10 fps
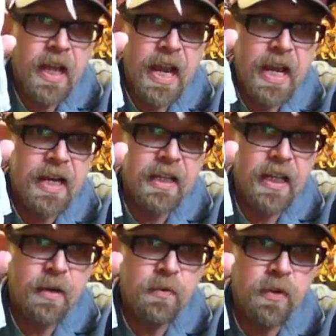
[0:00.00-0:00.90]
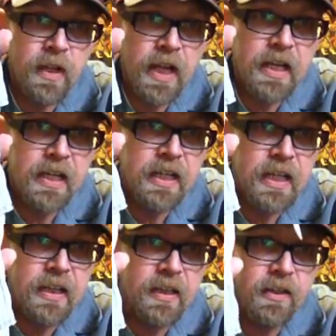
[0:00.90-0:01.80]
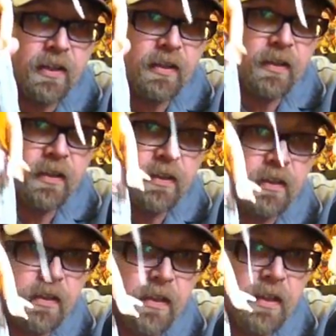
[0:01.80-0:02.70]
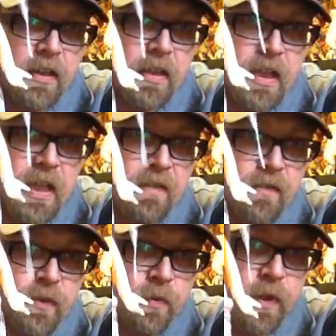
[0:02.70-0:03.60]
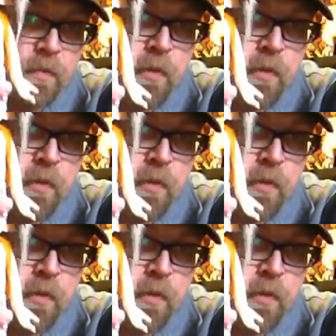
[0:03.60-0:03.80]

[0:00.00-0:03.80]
Aiden. They were like a neat little gift with